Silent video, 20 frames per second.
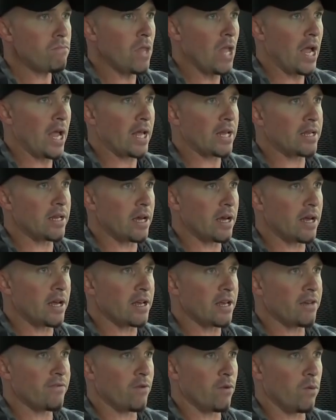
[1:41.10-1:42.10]
and
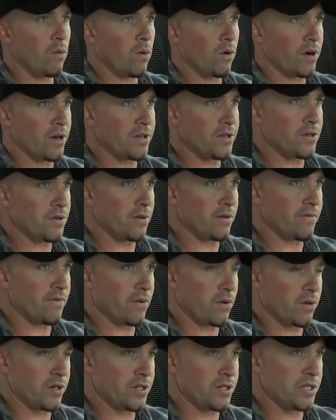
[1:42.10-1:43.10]
give a warning to it for
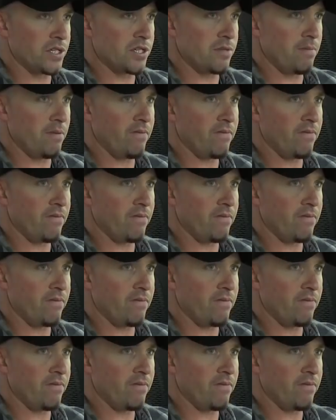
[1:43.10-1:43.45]
Christians to be